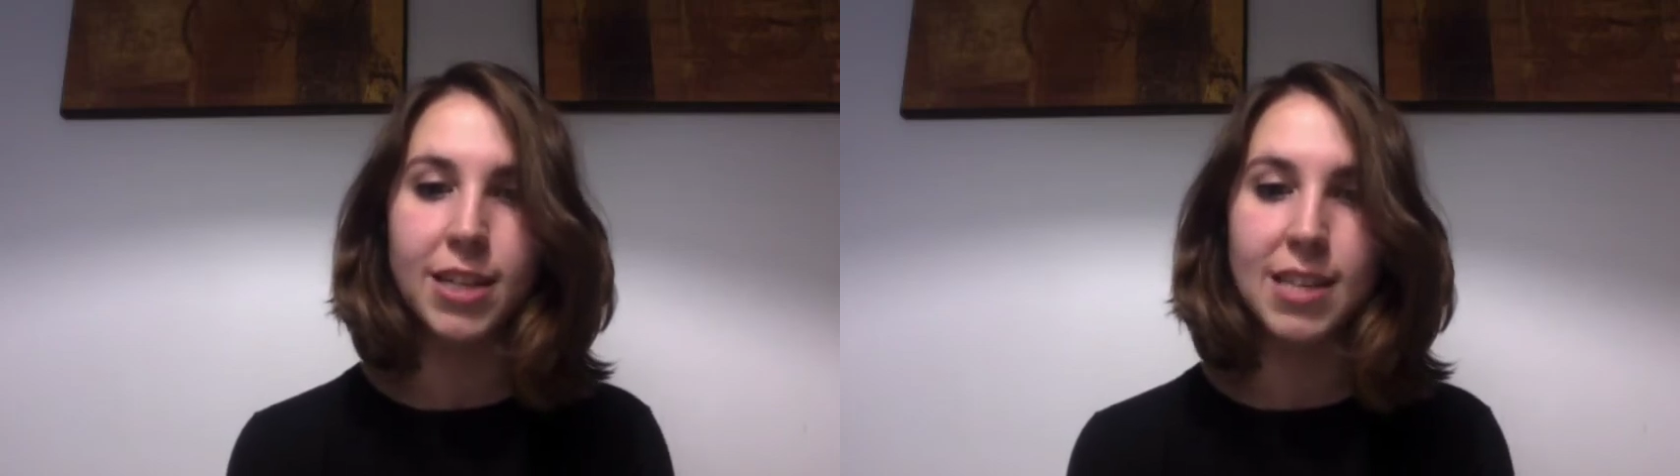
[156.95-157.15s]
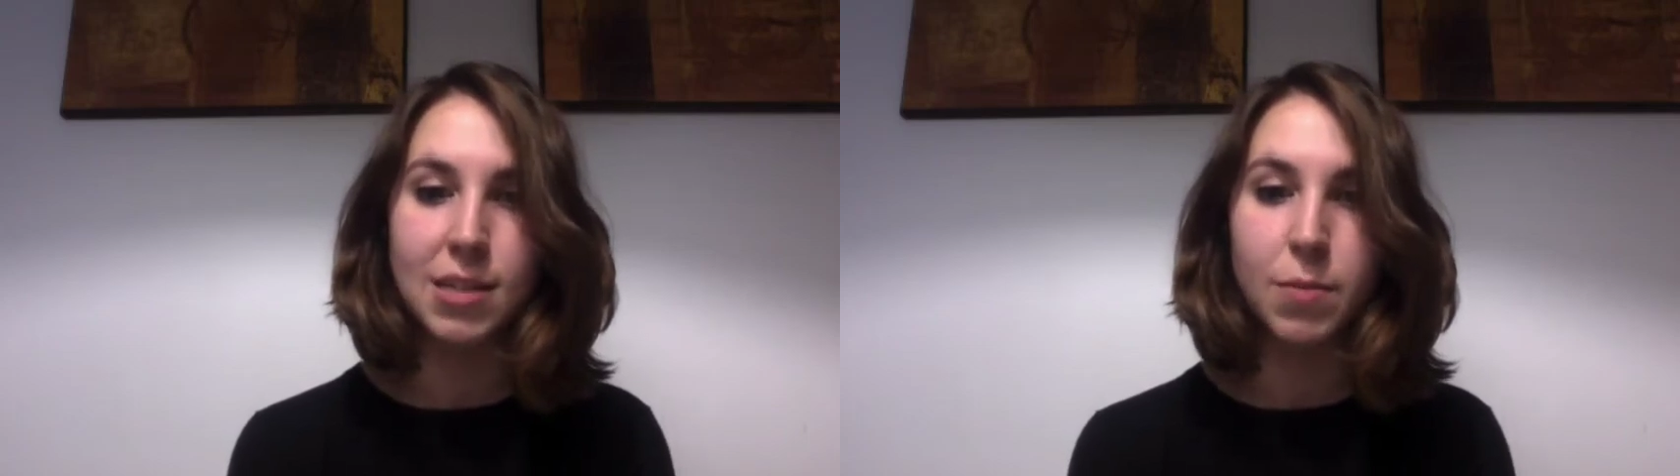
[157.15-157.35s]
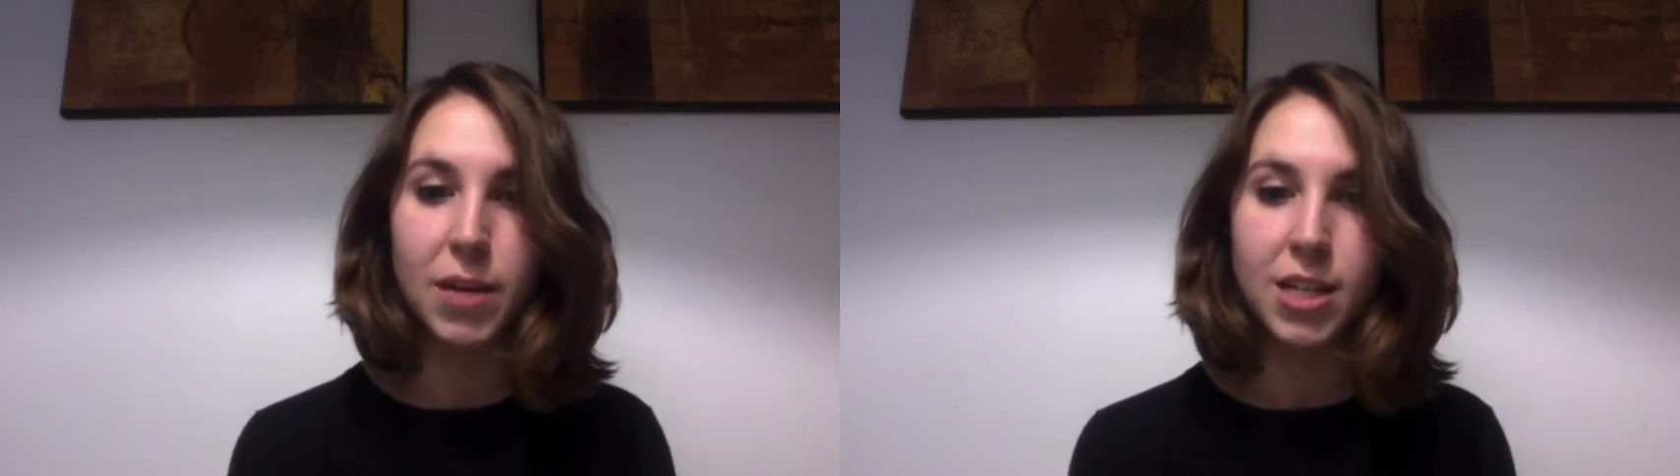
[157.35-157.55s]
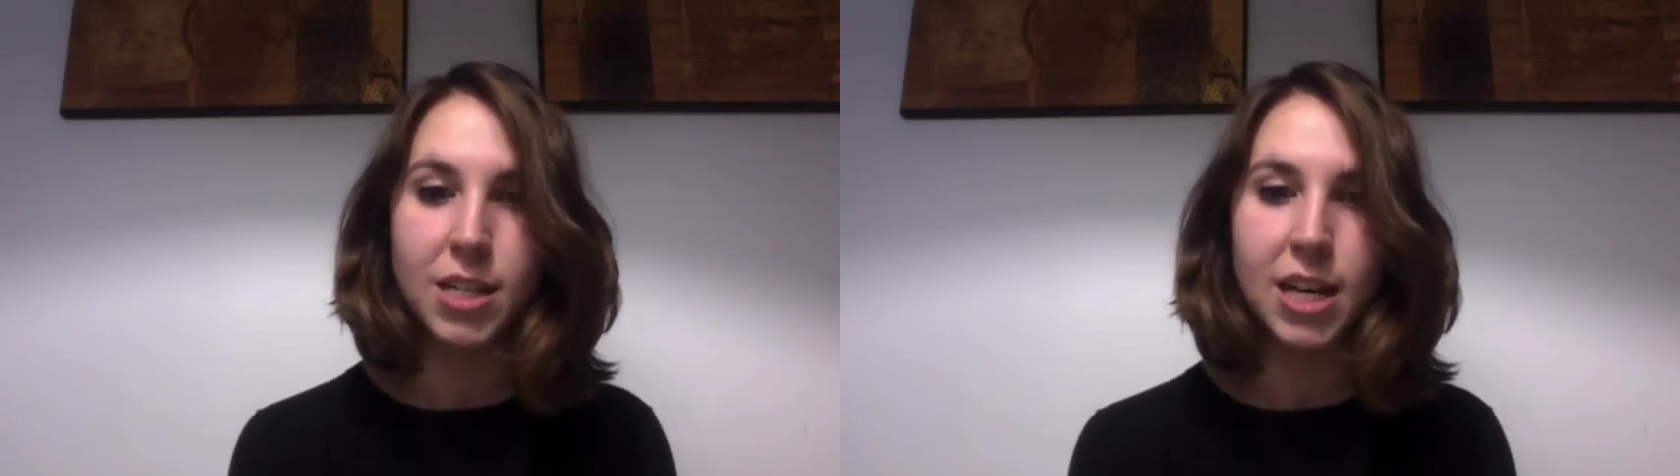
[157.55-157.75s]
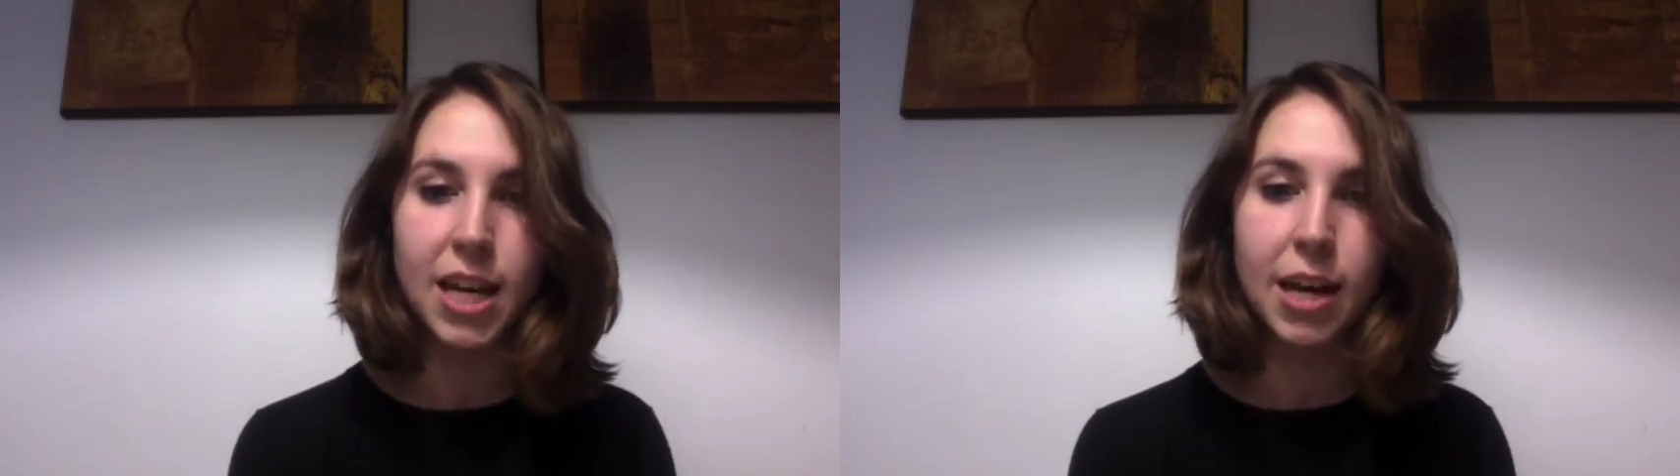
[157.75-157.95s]

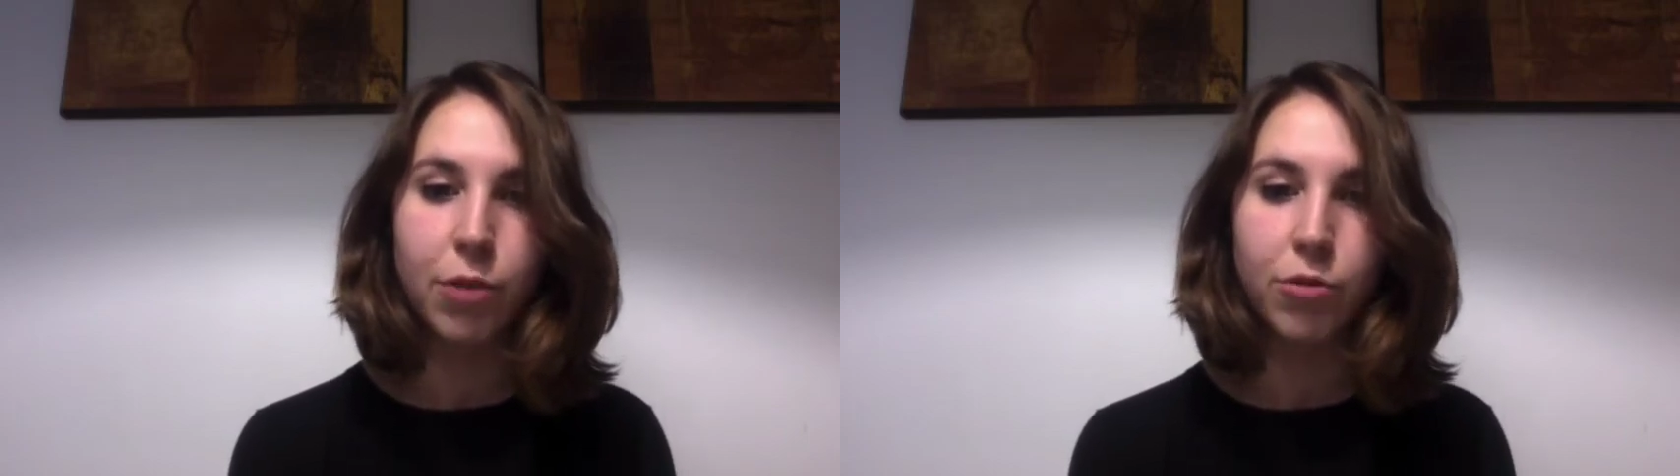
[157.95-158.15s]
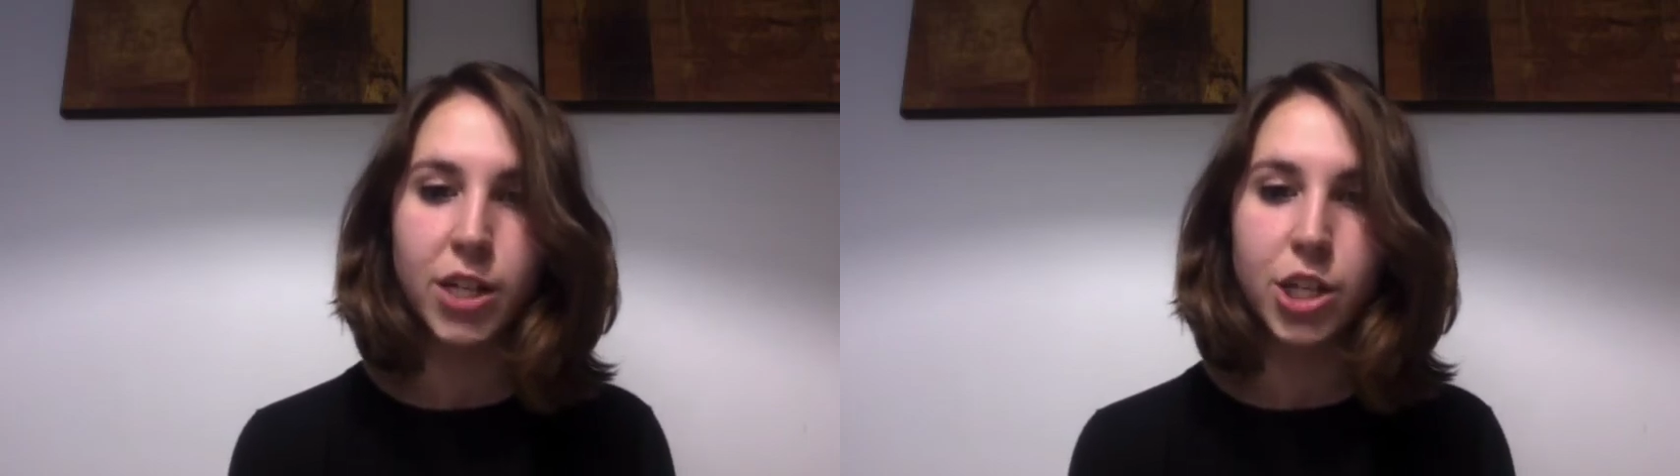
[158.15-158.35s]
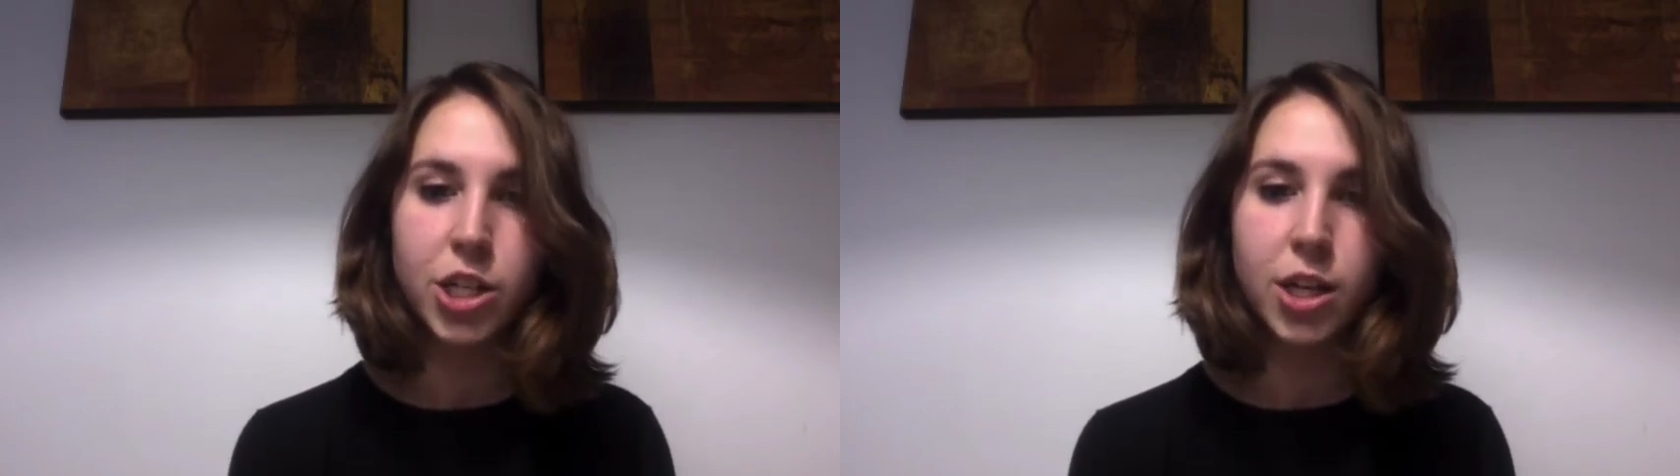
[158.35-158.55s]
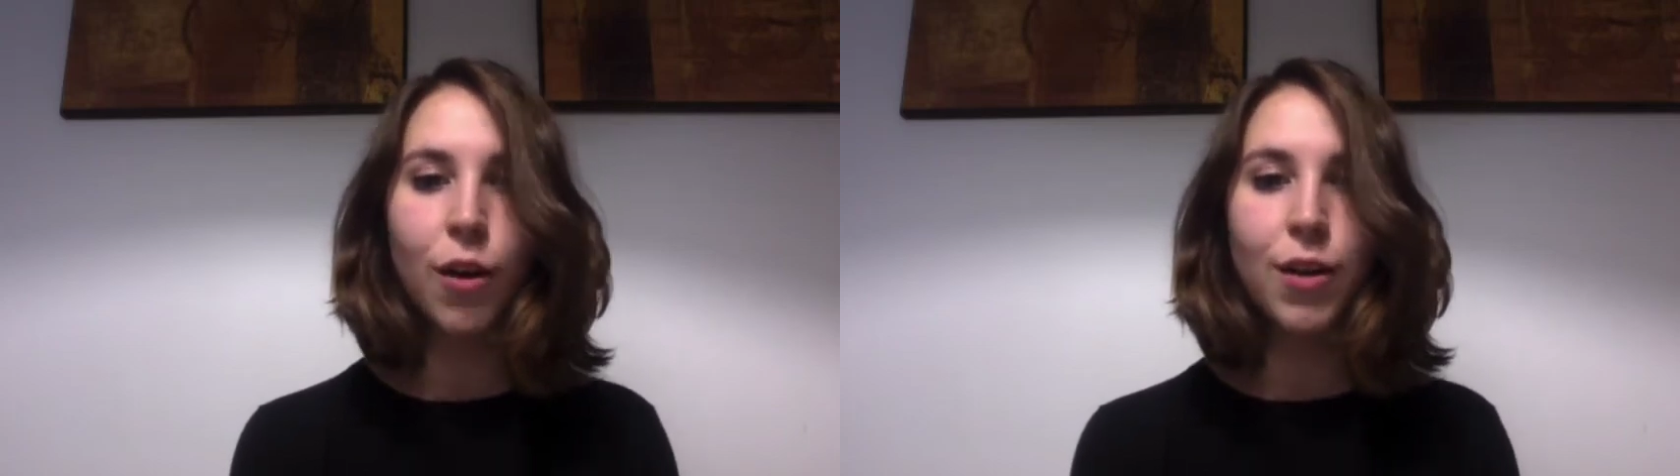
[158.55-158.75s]
accessibility and outreach.